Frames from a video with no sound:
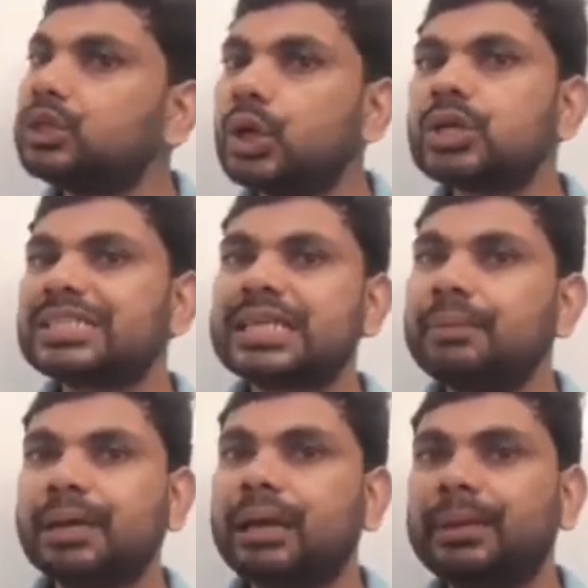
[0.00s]
not same
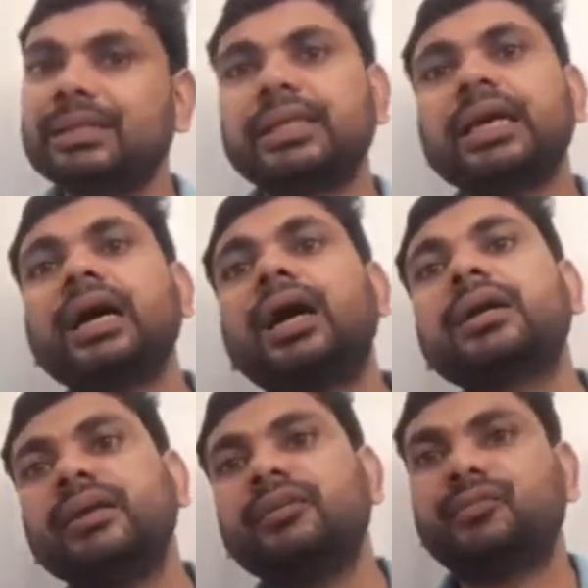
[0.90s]
element, they are
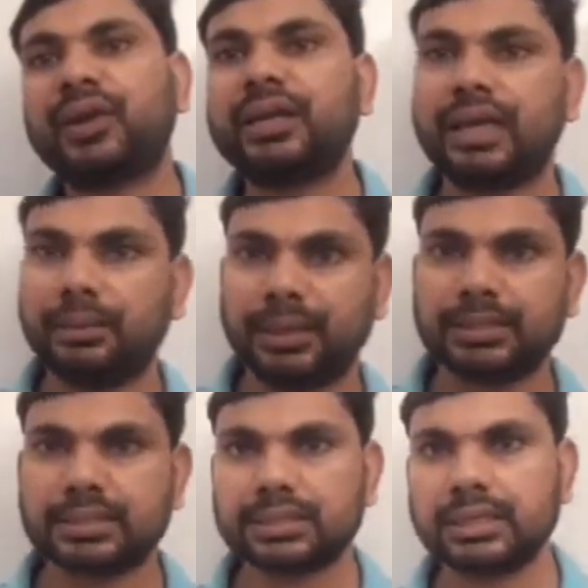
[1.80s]
different
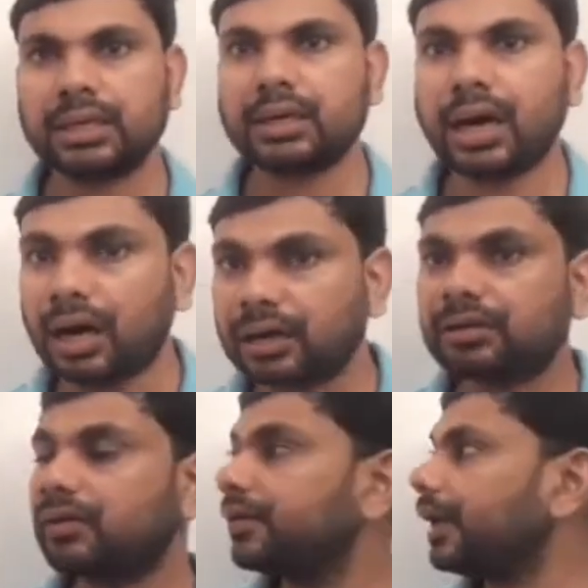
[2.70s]
elements.
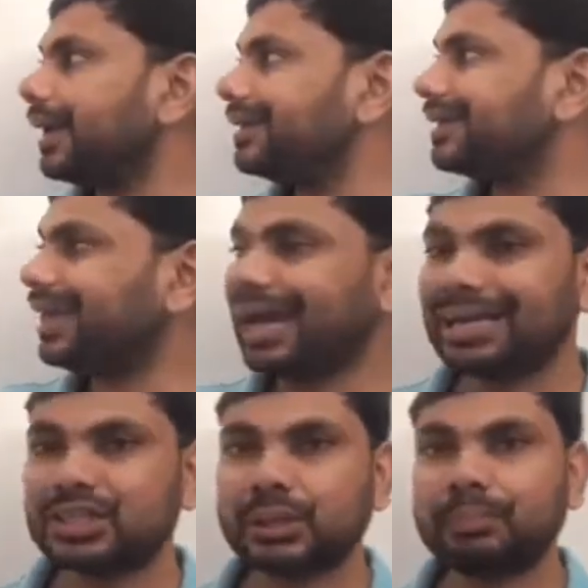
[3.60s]
Argon and
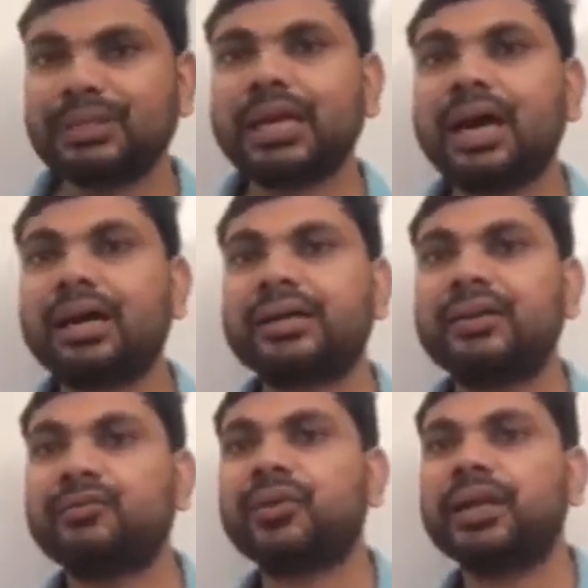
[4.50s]
calcium, they are
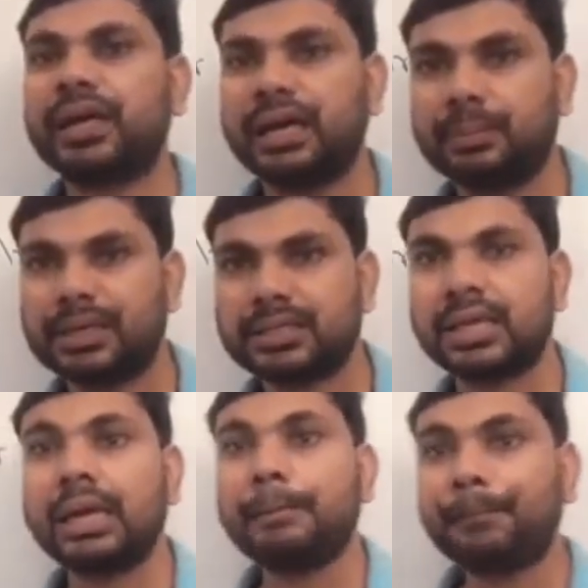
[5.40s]
different elements,
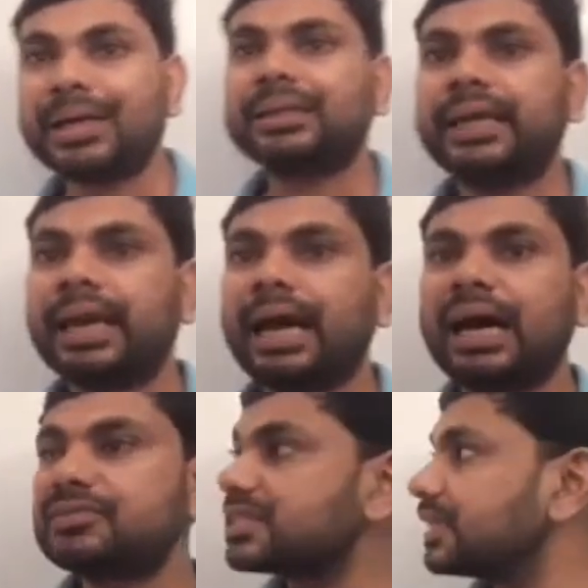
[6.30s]
but they have
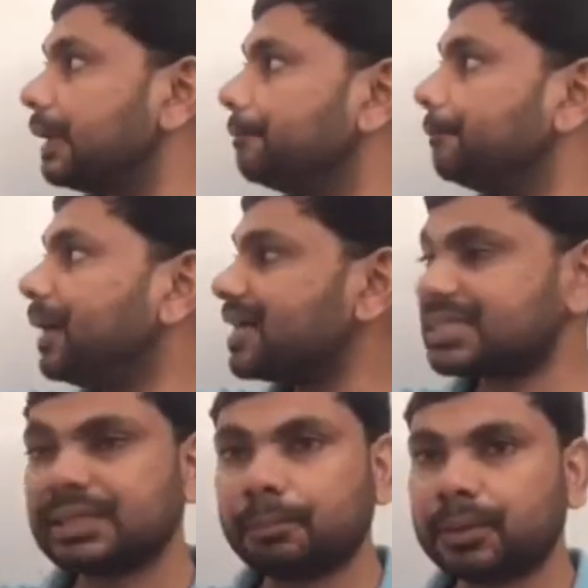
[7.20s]
same mass
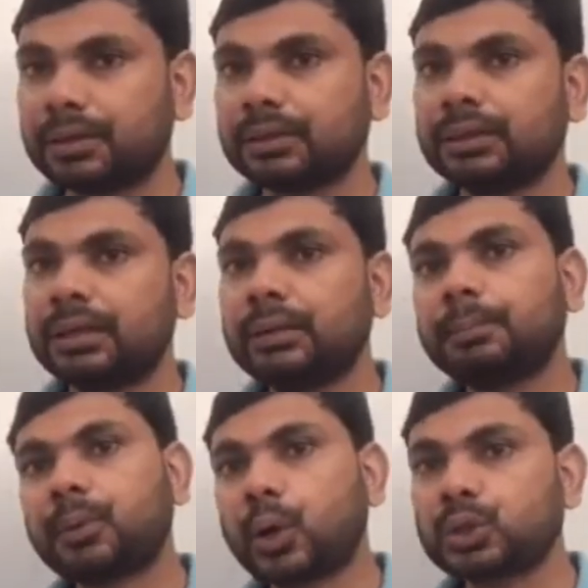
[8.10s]
number,
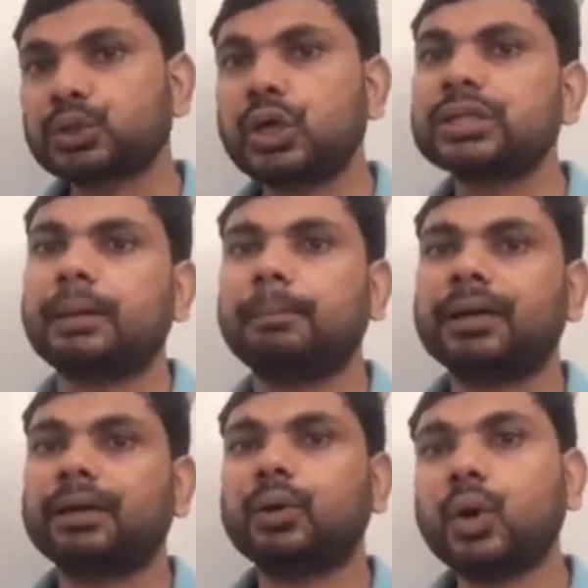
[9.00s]
proton
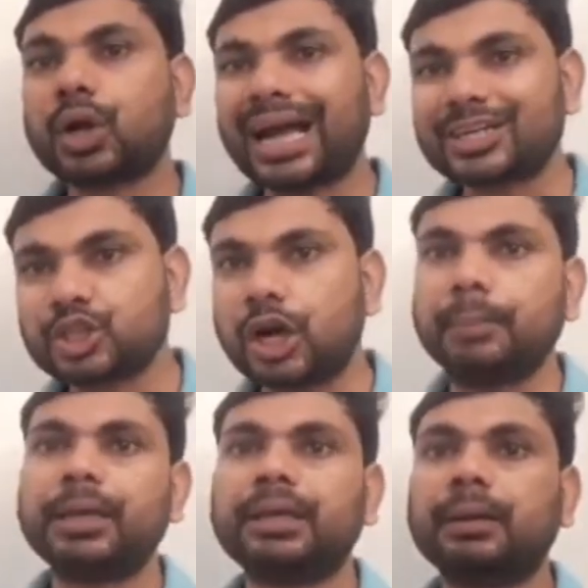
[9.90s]
number or atomic
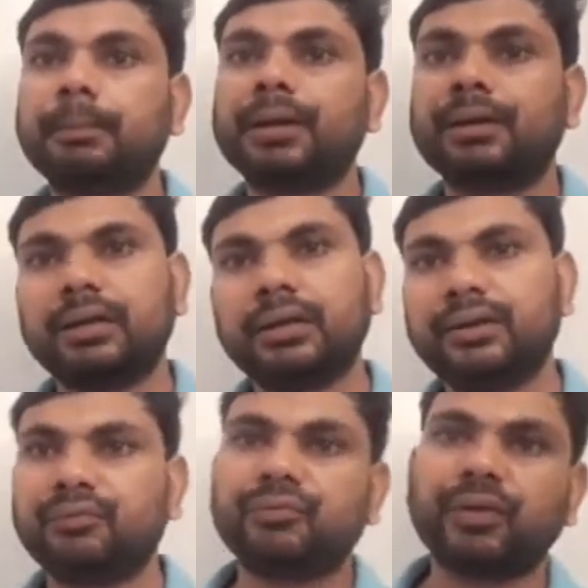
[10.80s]
number
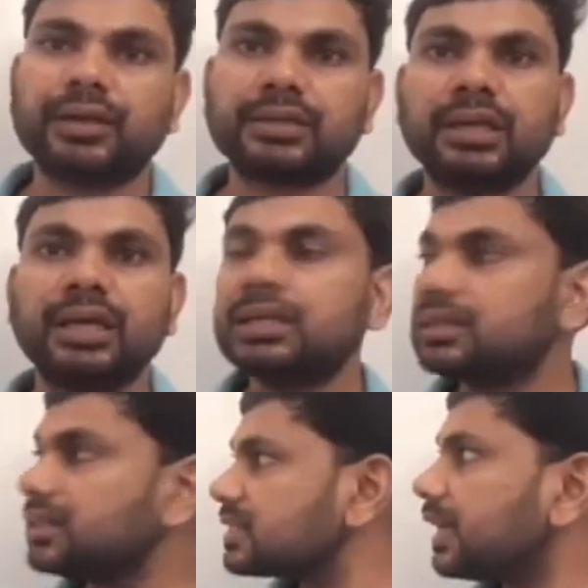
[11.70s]
different.
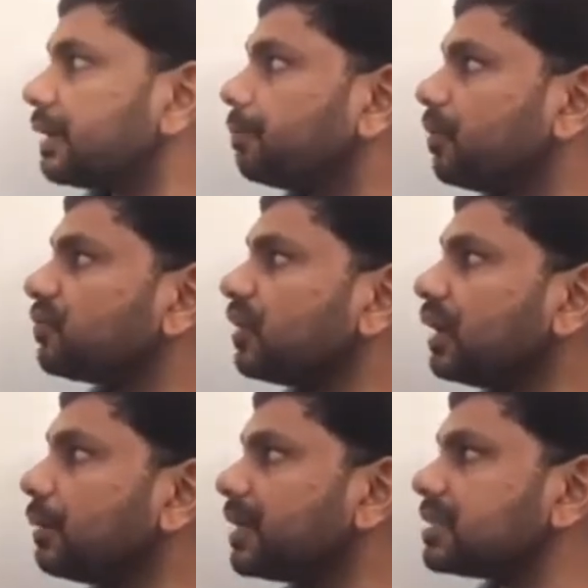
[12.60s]
This type of
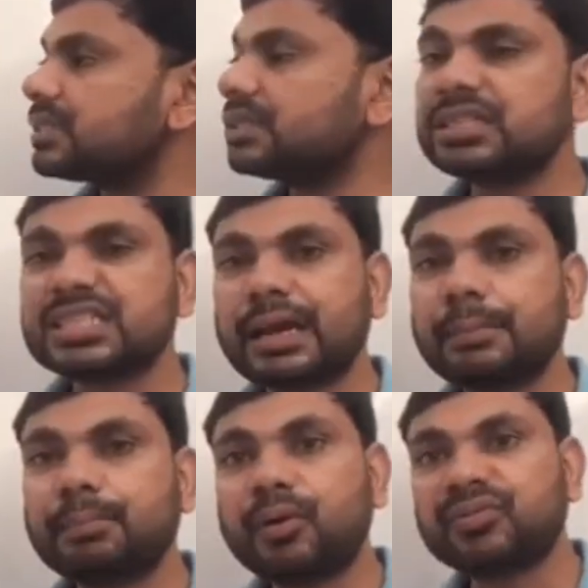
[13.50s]
elements, this type
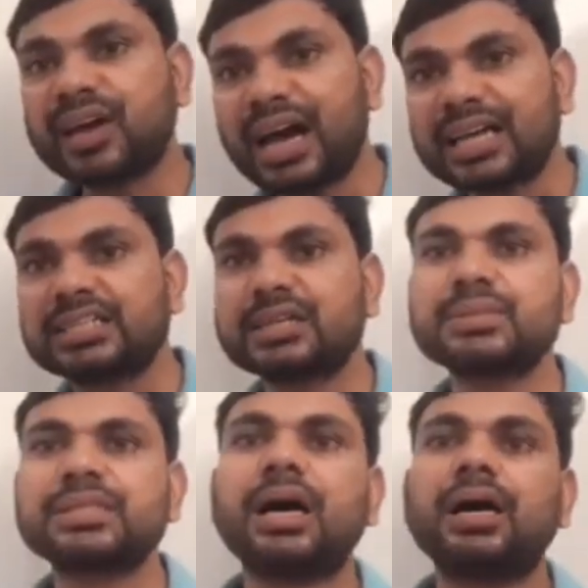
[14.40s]
of atoms
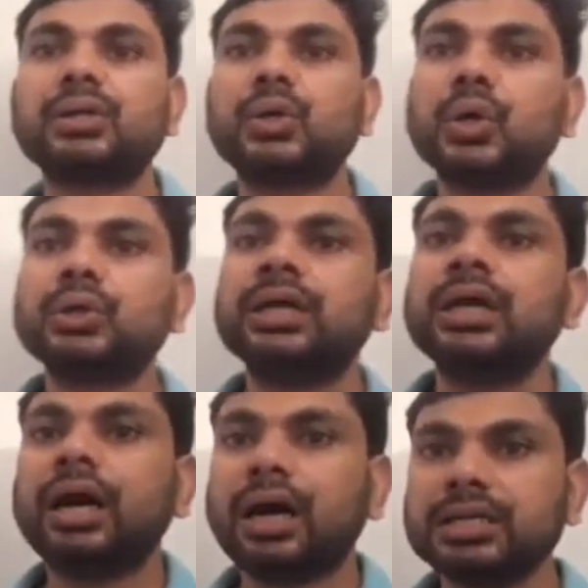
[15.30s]
are called
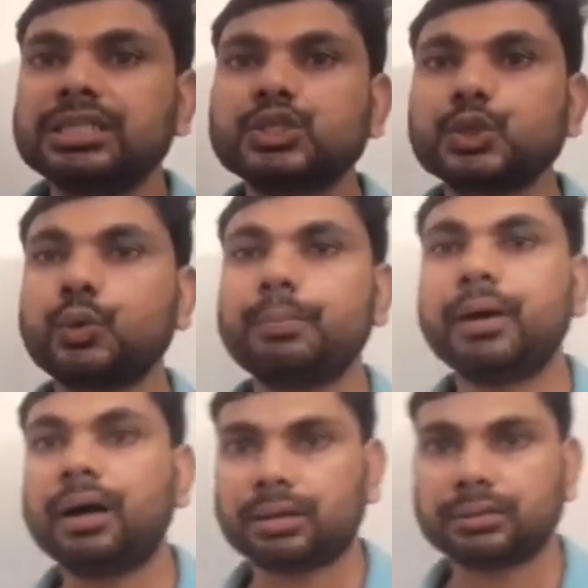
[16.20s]

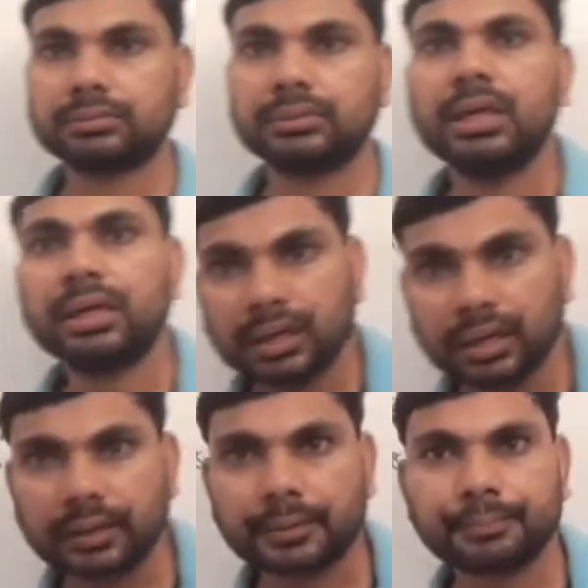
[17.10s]
isobar.
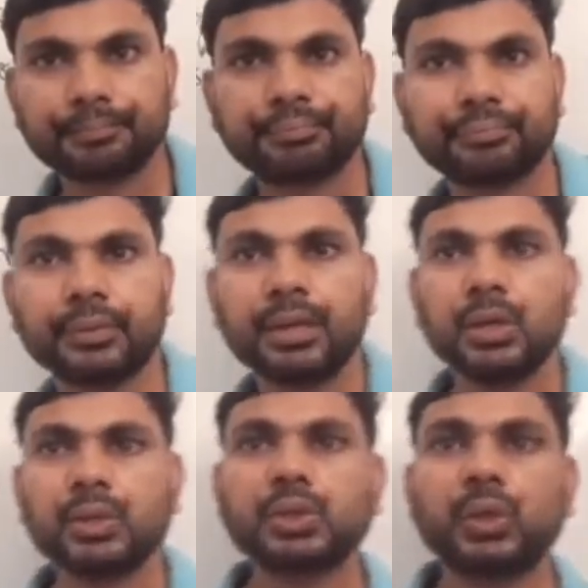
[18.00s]
Clear?
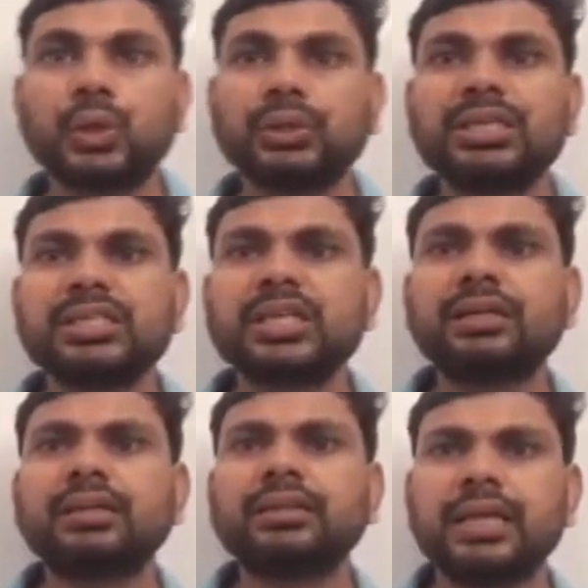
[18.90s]
So these are the
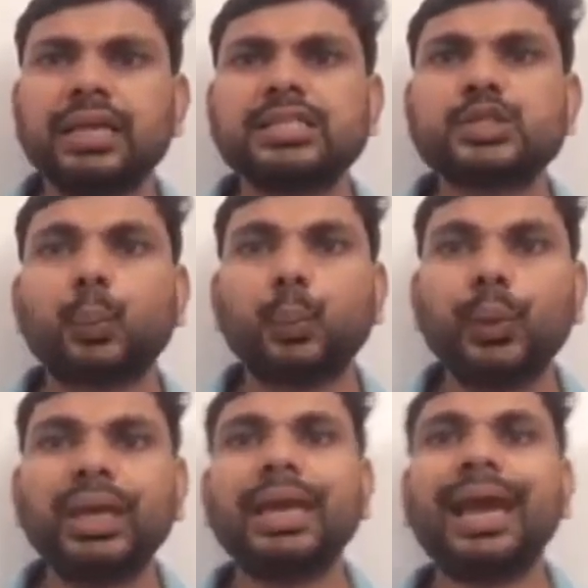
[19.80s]
things
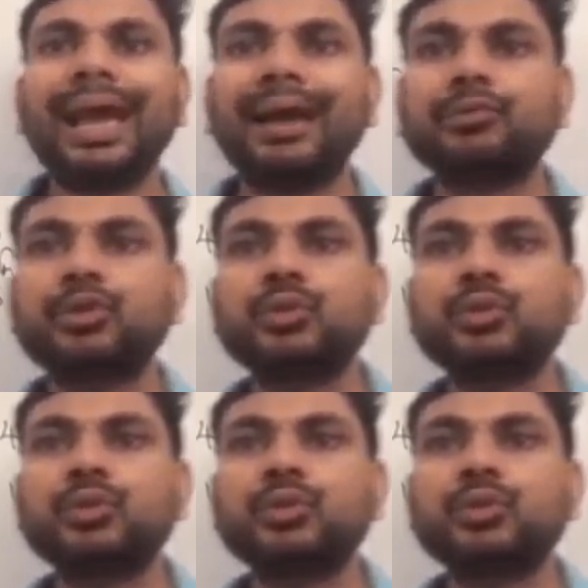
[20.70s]
we have to